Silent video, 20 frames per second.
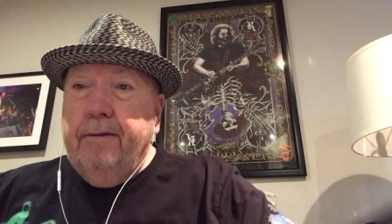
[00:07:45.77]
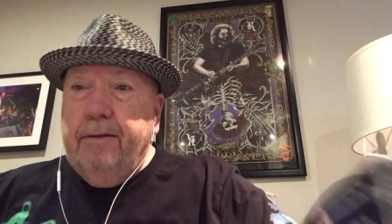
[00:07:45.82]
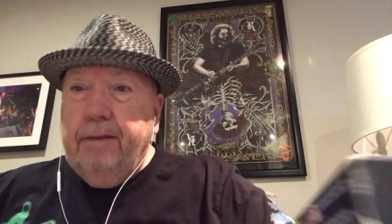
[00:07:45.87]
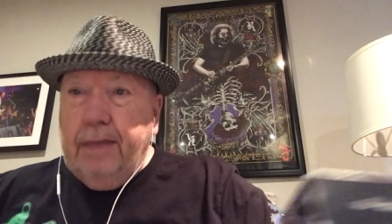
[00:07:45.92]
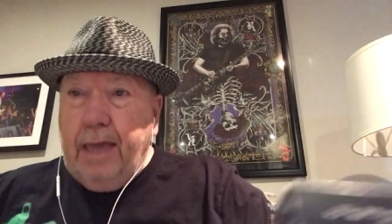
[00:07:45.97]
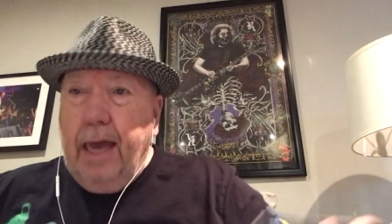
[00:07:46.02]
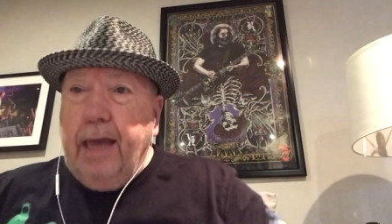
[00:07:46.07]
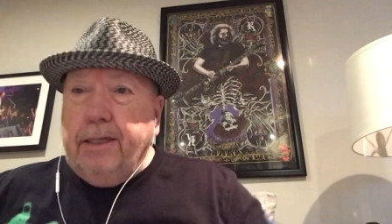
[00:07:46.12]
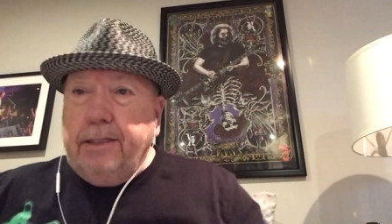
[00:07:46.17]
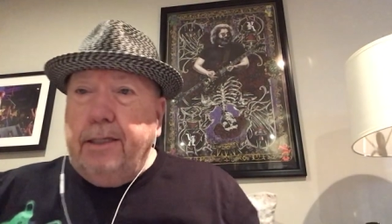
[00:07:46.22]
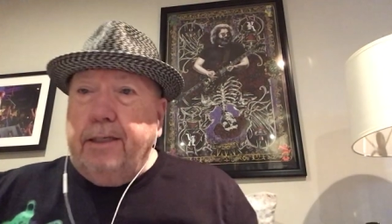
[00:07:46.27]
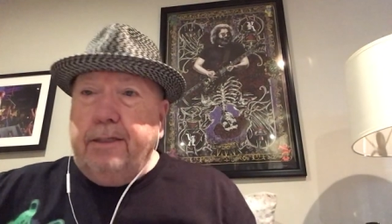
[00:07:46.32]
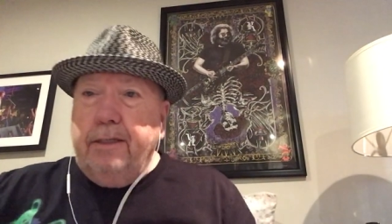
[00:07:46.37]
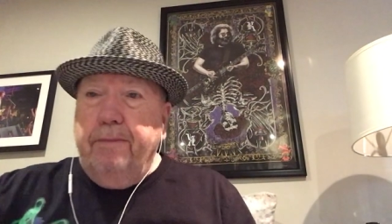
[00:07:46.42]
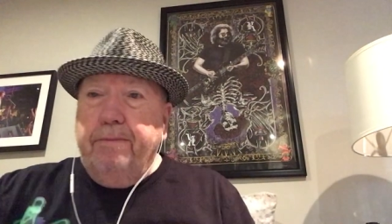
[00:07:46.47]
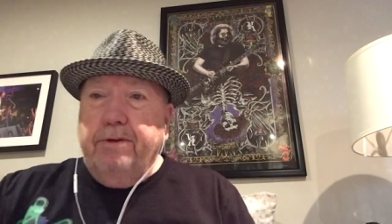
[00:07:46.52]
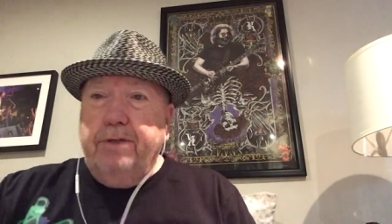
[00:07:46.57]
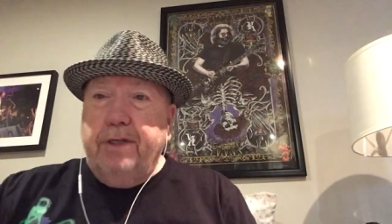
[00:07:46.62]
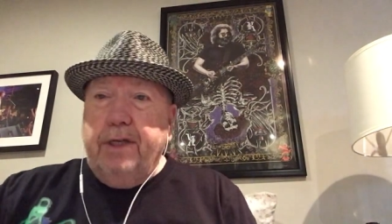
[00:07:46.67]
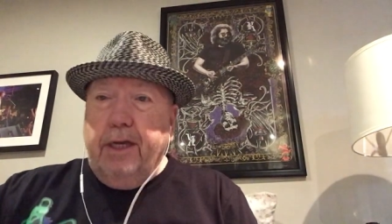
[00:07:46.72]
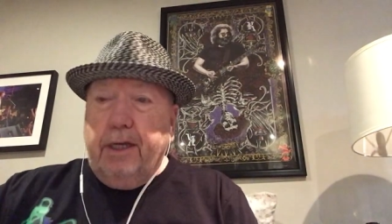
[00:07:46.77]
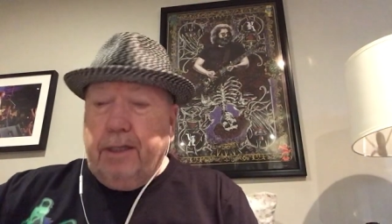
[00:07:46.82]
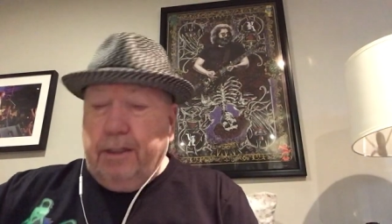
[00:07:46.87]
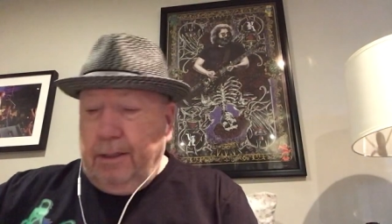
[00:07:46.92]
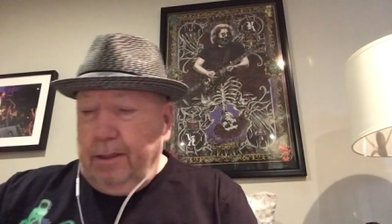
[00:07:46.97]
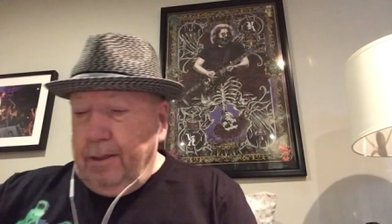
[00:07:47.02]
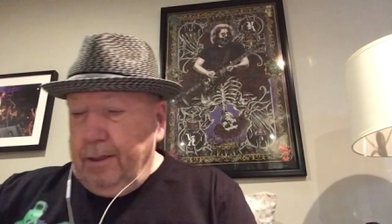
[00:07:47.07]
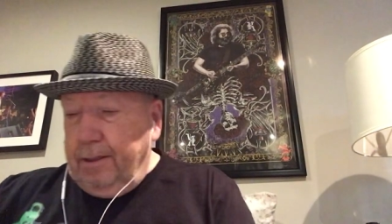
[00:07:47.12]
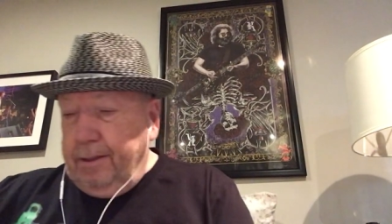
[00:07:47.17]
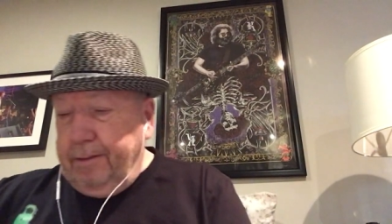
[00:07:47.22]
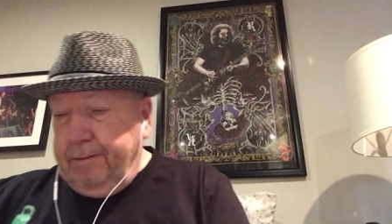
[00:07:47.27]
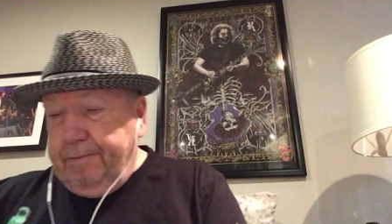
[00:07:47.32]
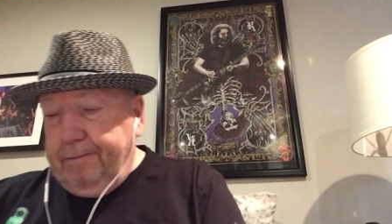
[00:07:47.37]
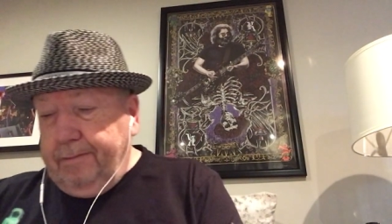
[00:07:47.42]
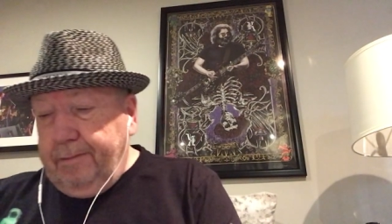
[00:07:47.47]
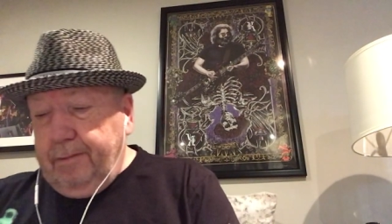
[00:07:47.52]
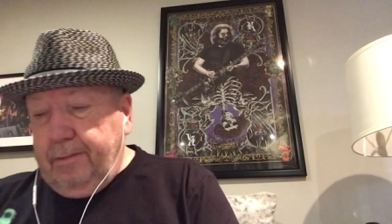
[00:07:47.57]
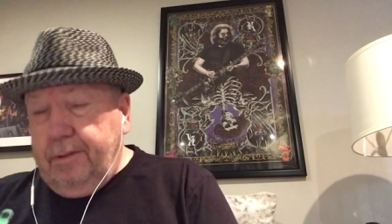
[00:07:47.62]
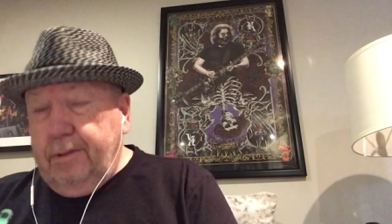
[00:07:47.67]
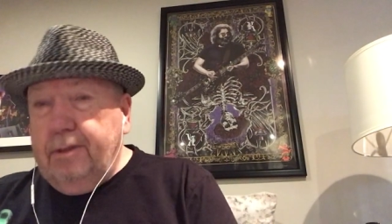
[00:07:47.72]
Yes, it's number six.
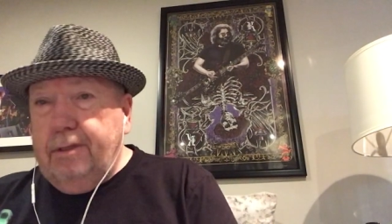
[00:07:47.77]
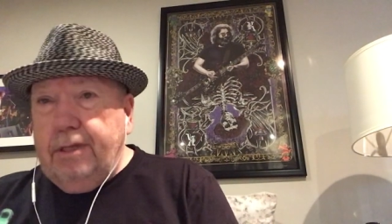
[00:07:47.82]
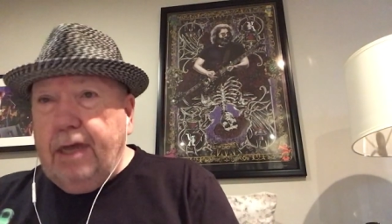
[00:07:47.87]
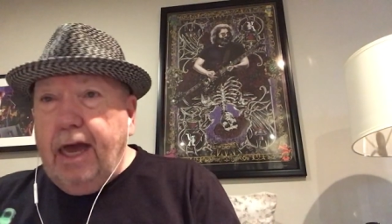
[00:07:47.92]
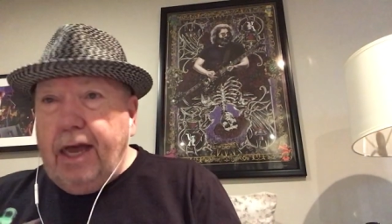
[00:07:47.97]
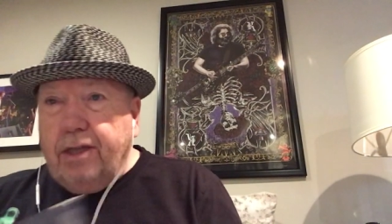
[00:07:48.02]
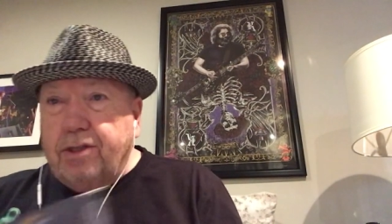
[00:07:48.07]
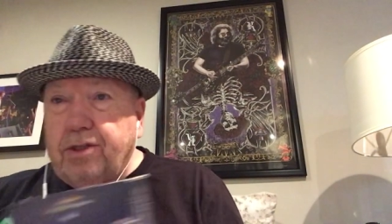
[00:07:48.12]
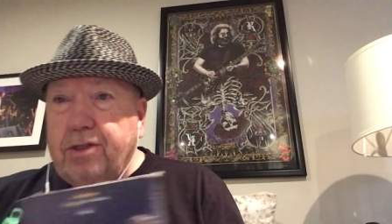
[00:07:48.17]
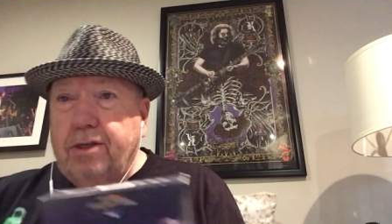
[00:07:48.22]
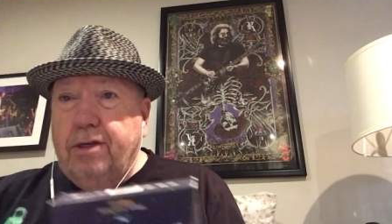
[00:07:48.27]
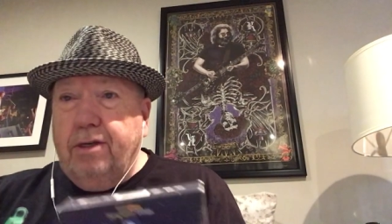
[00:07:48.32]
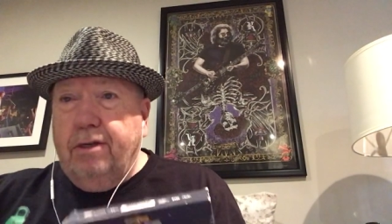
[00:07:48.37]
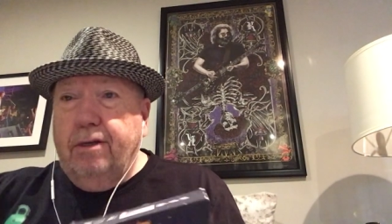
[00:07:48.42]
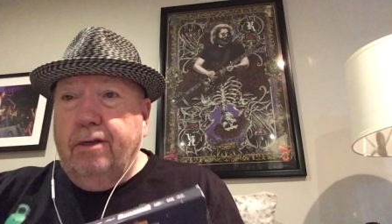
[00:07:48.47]
Yes.